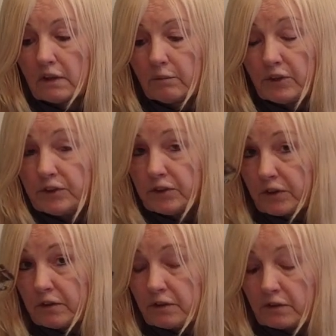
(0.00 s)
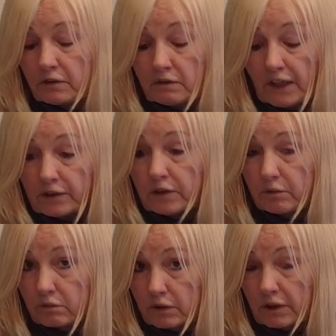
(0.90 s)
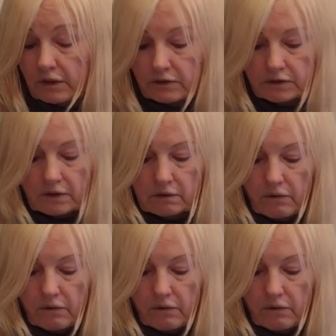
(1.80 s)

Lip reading: And this is a good stove, actually, really good stove,